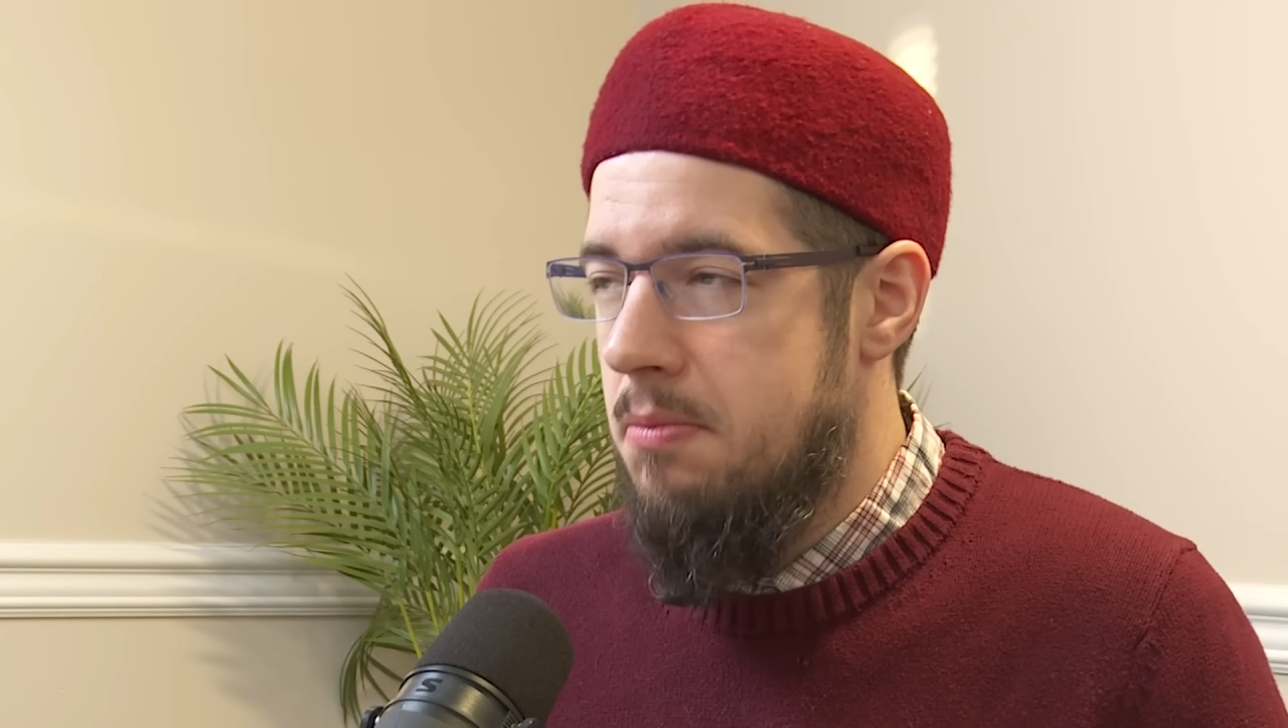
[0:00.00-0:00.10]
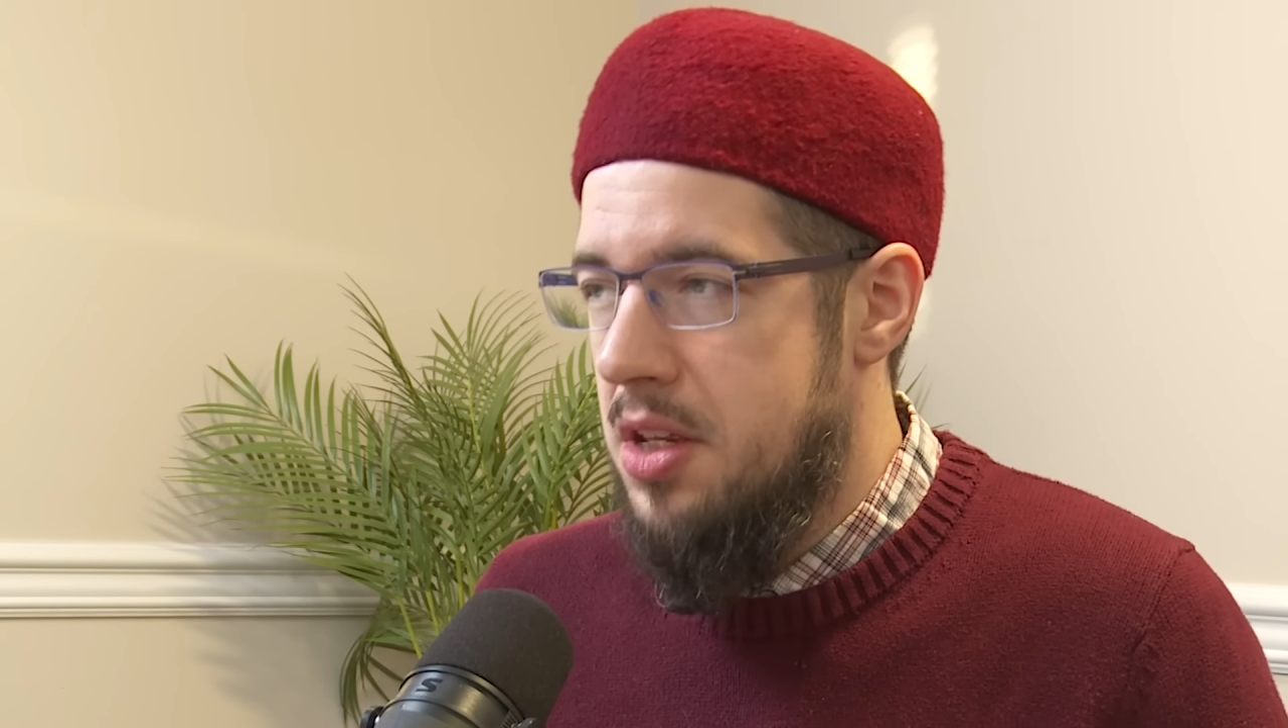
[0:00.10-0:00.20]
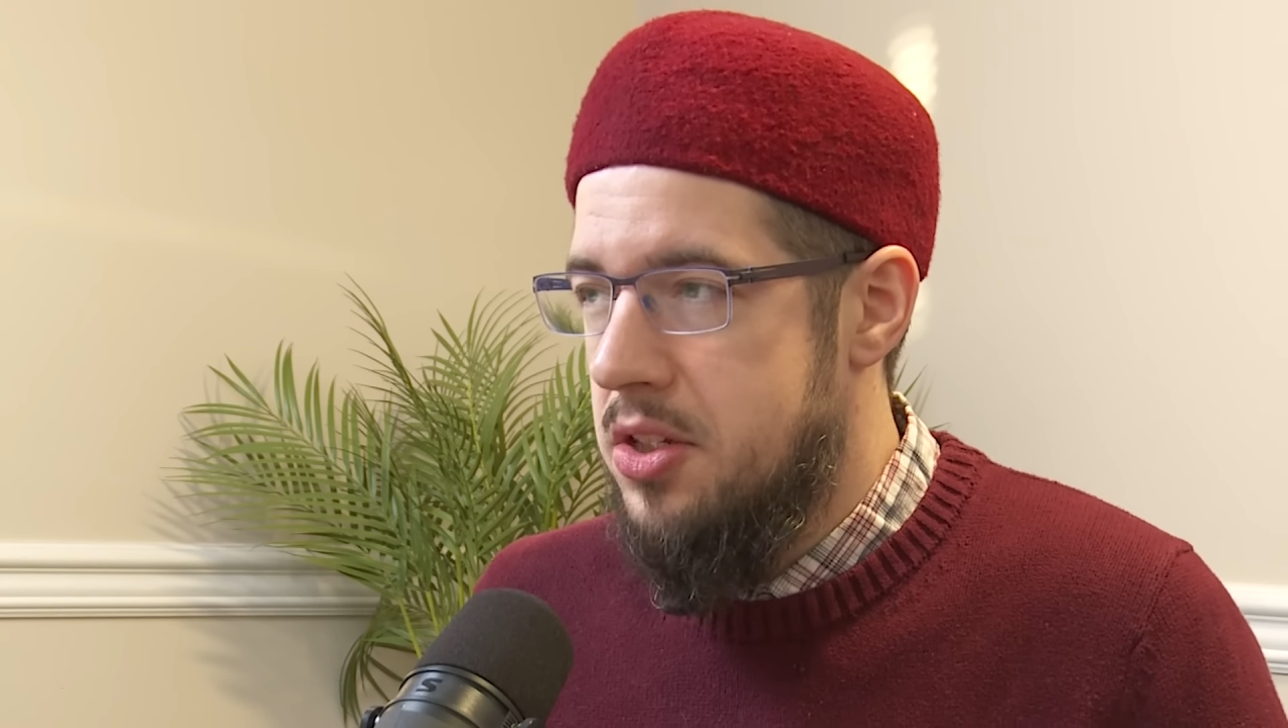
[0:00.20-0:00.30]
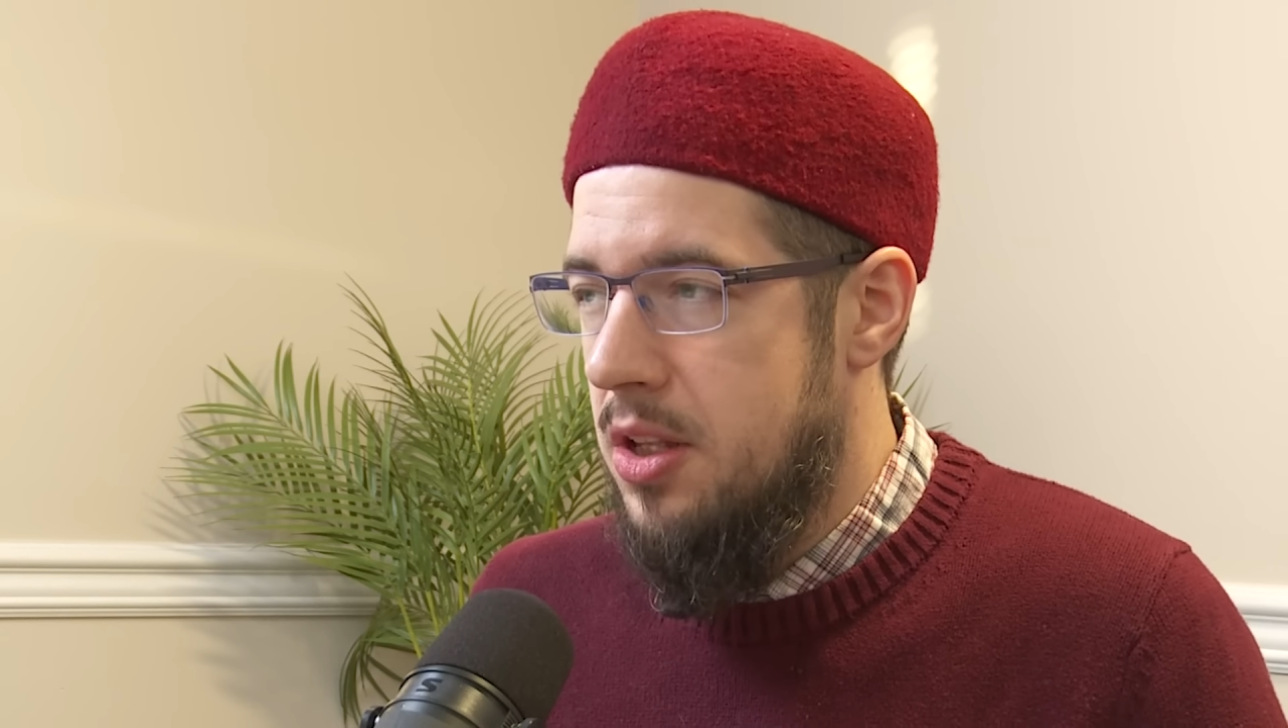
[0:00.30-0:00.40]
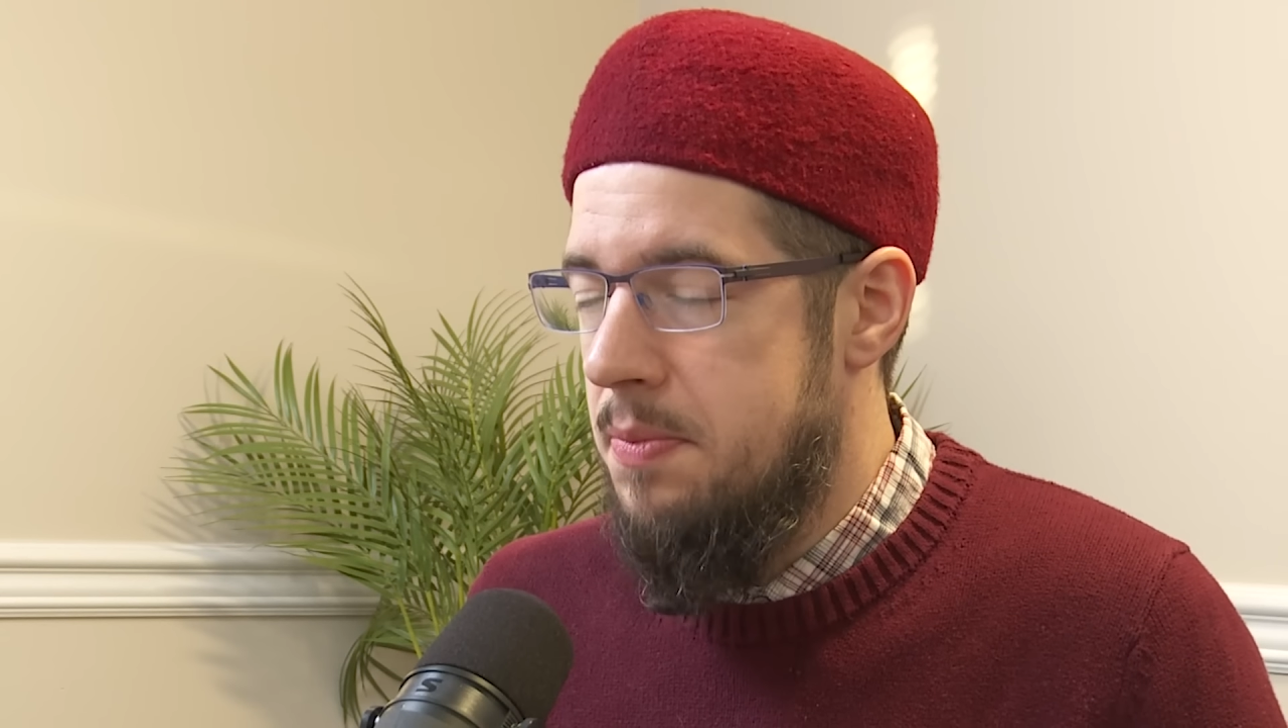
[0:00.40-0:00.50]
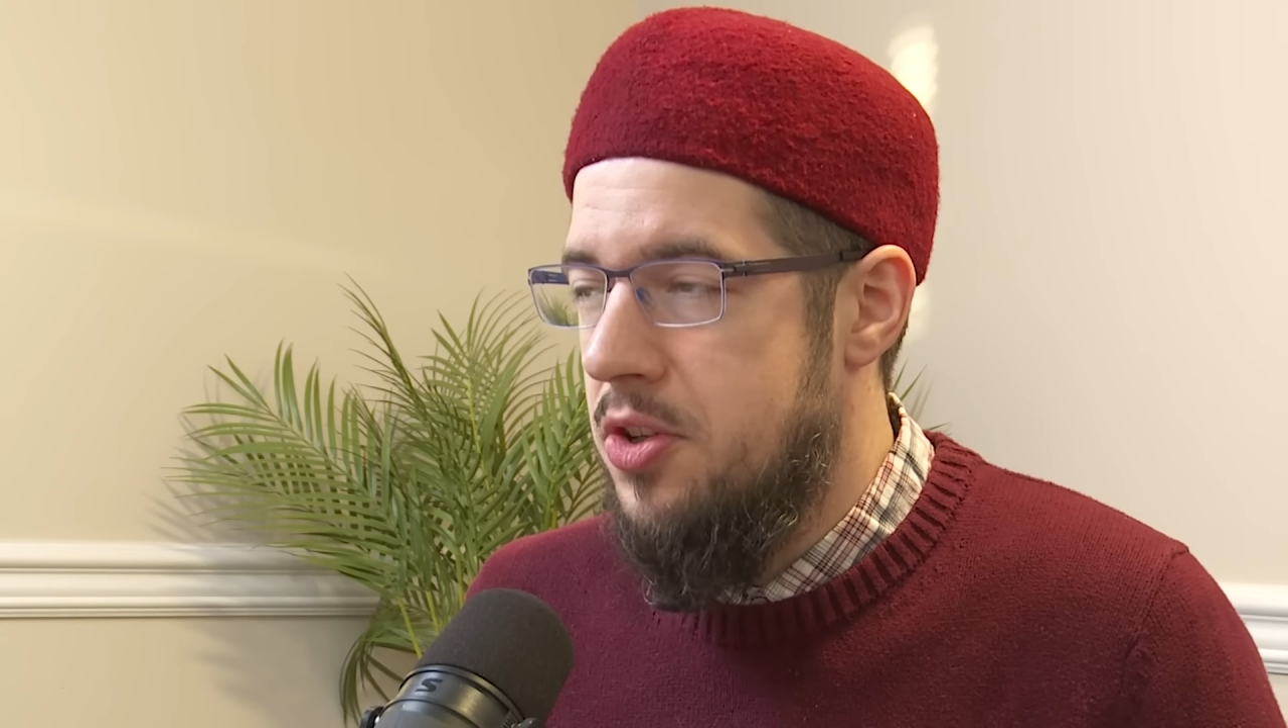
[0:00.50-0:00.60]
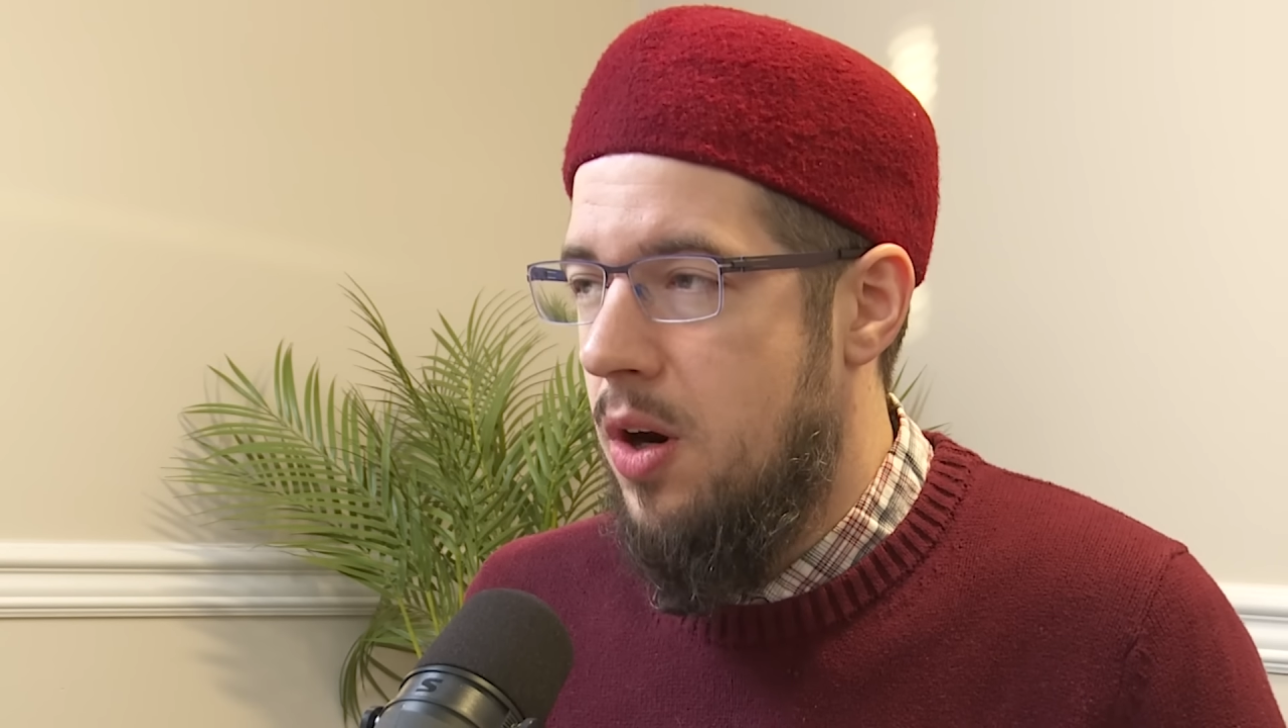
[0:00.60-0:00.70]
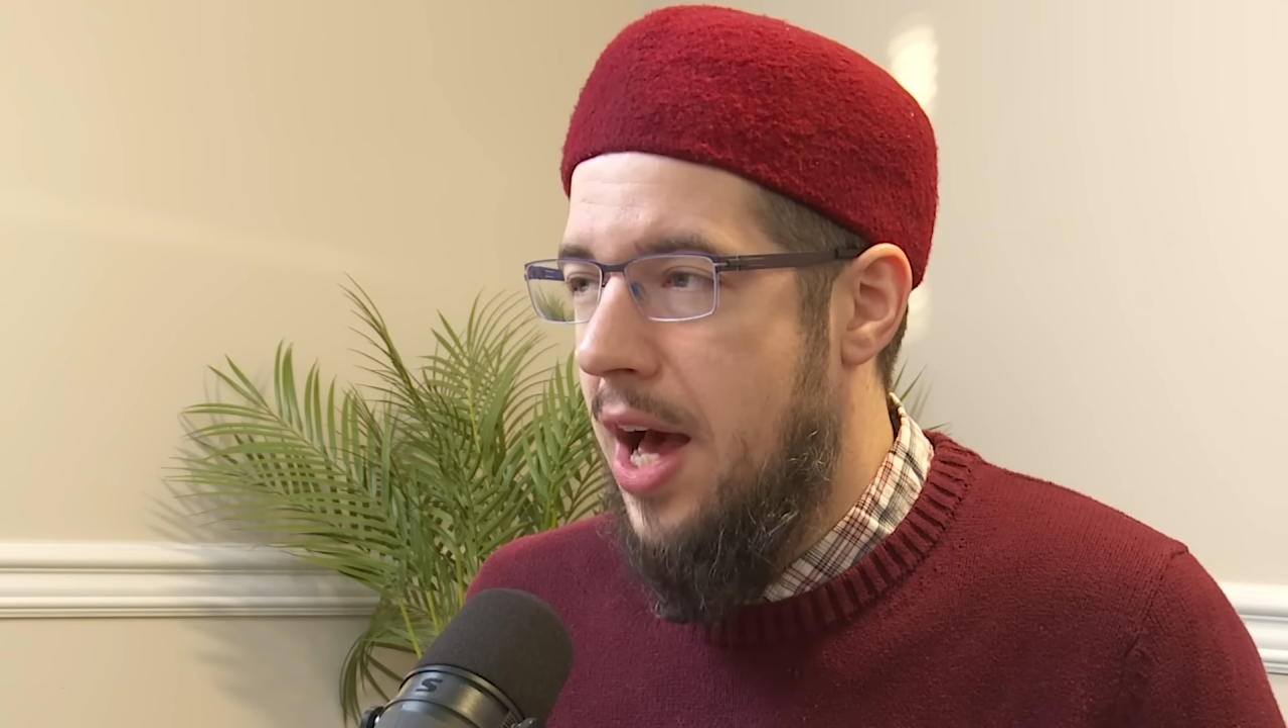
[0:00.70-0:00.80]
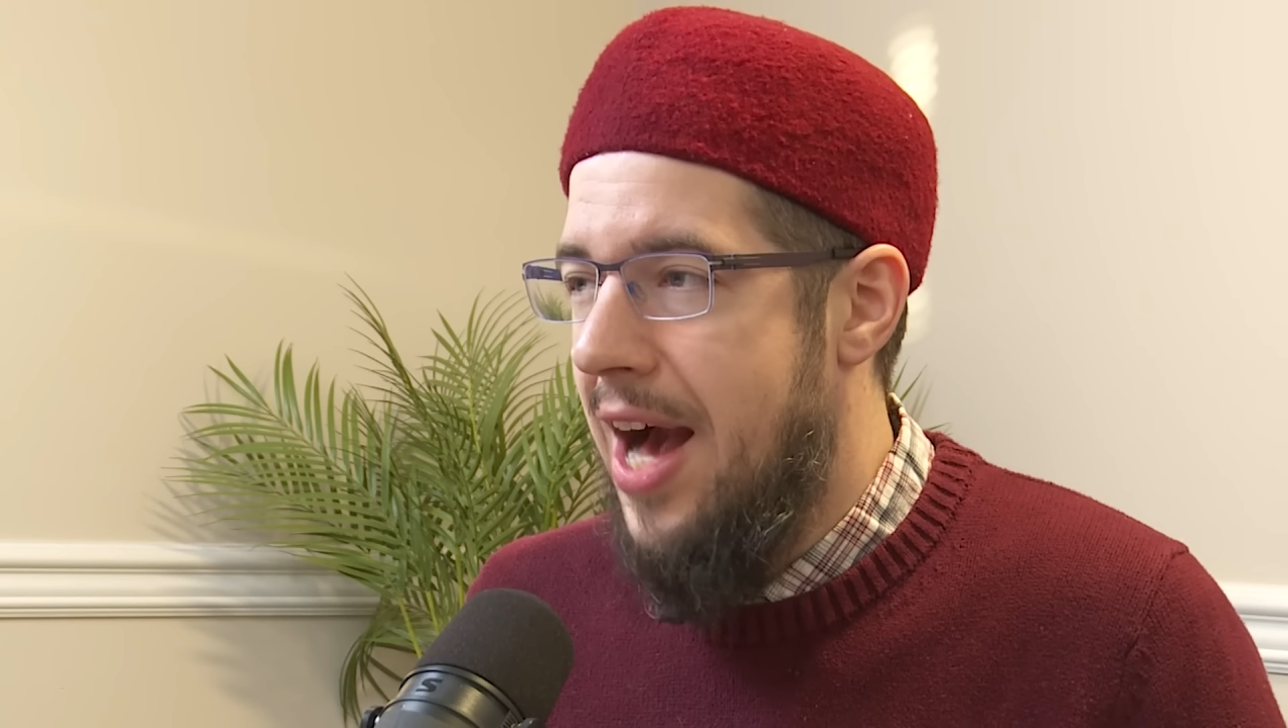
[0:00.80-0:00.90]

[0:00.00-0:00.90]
Muslims are